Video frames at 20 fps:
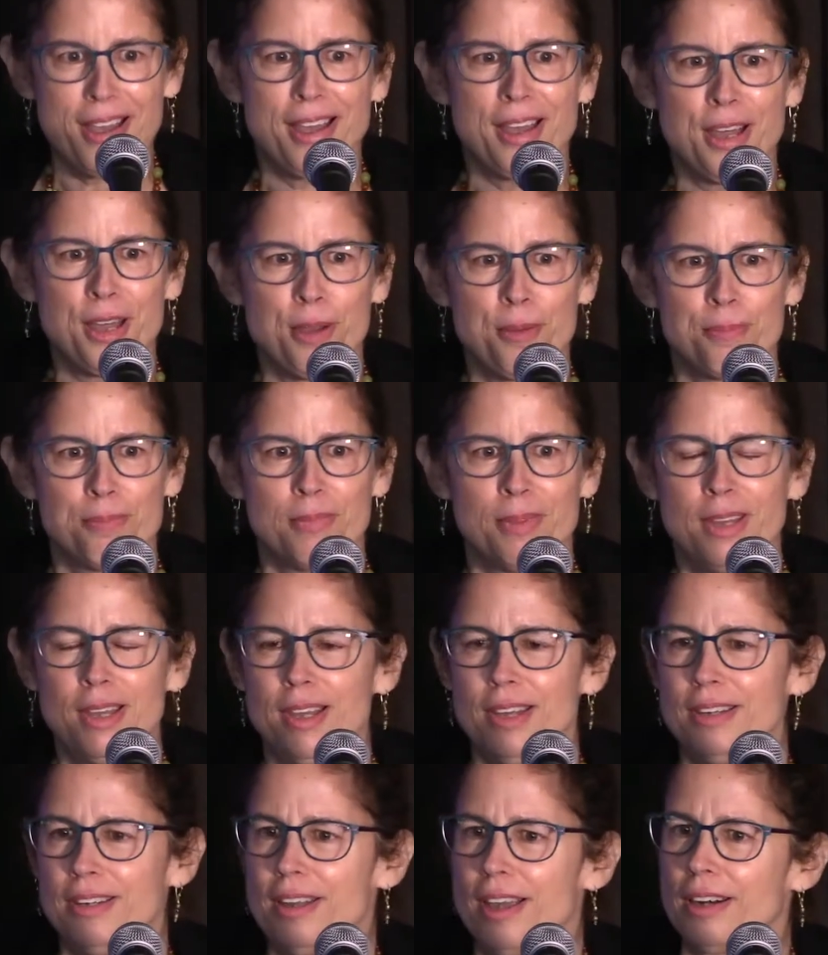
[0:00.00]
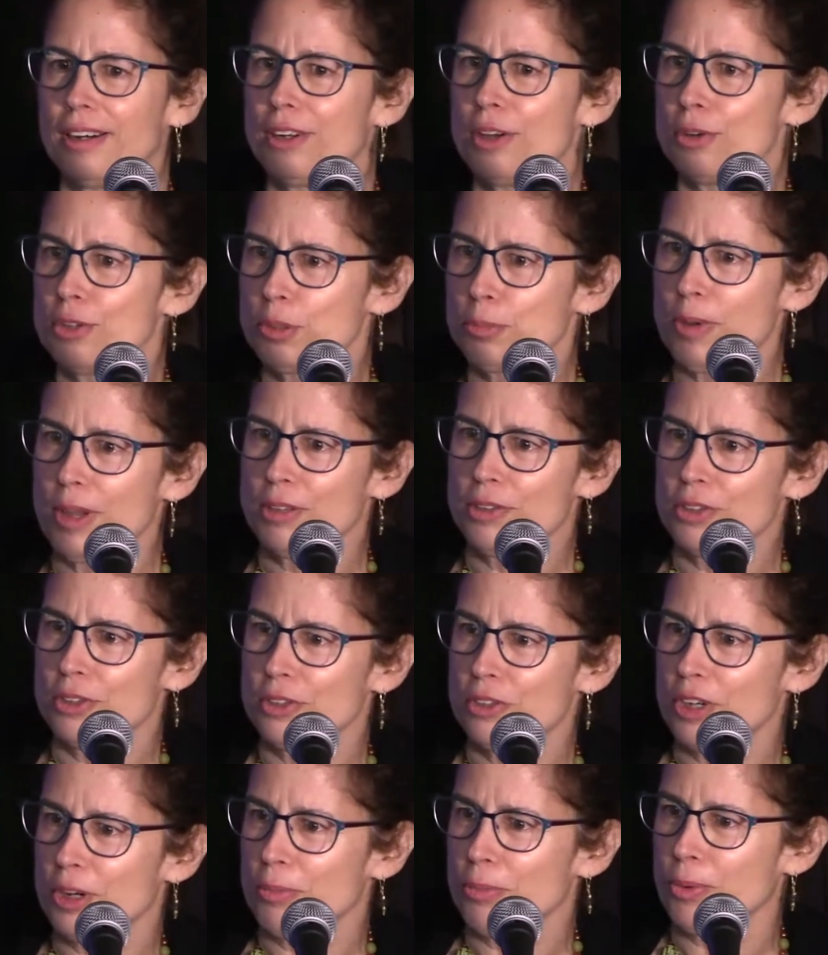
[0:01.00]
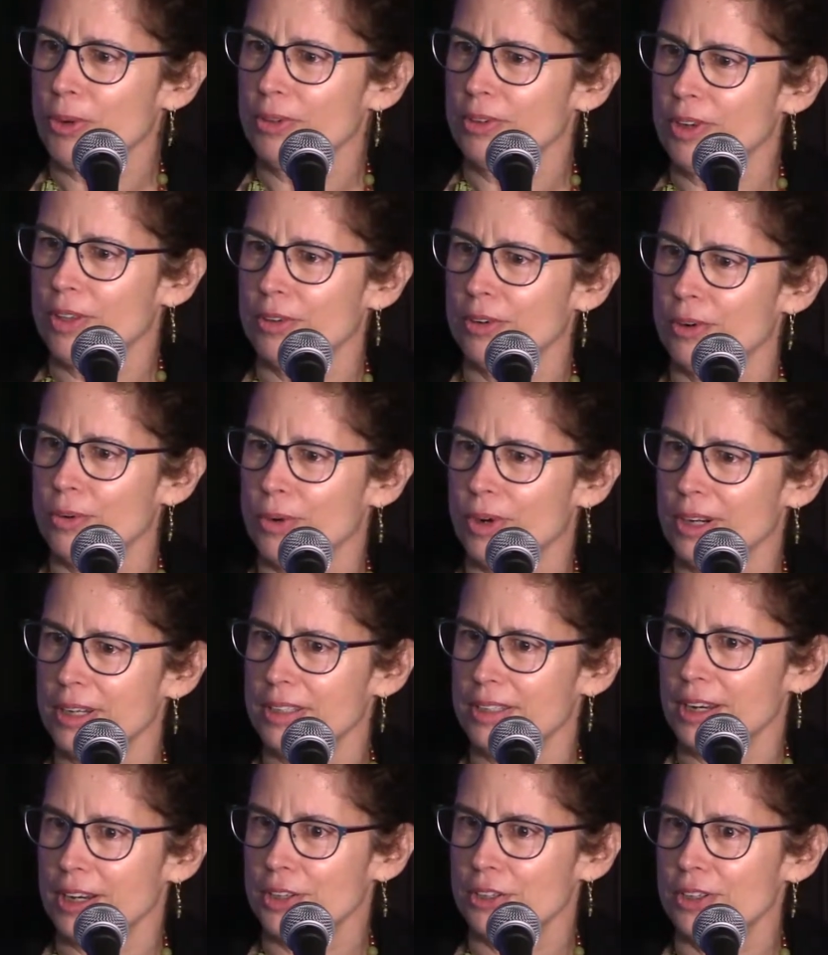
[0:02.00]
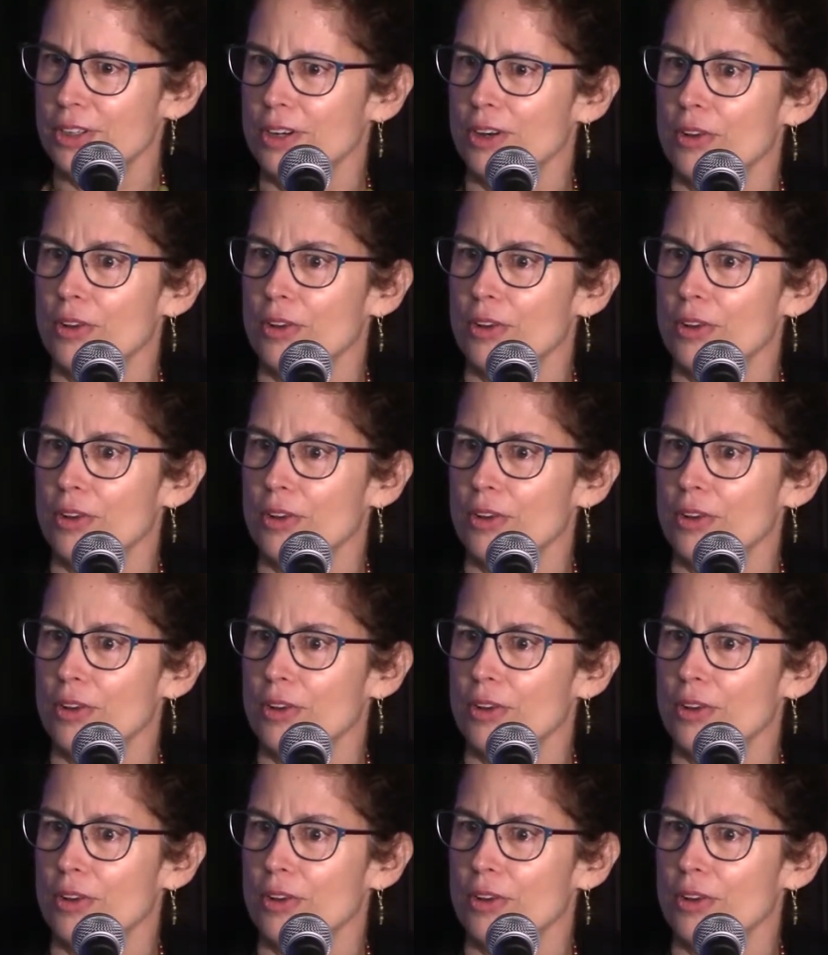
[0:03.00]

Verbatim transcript: um, not in co-sponsorship with another organization,